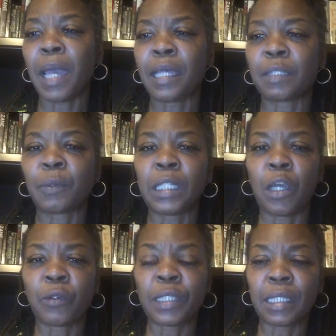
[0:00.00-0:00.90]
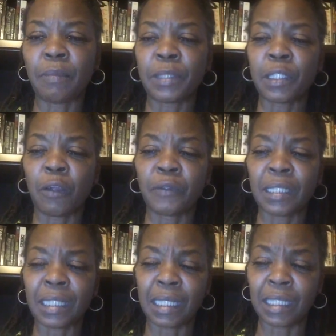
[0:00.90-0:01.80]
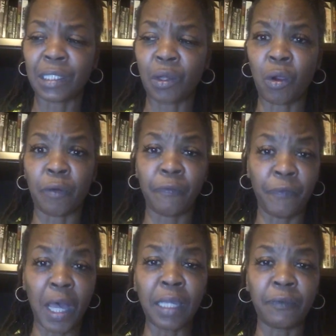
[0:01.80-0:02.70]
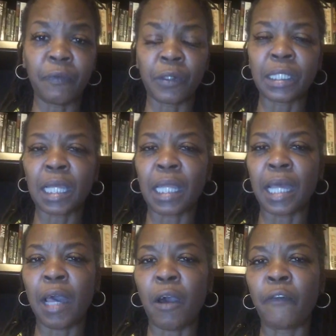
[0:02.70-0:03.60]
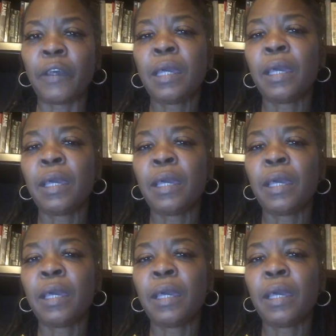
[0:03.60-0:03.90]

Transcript: As we know, some services are fine for telehealth,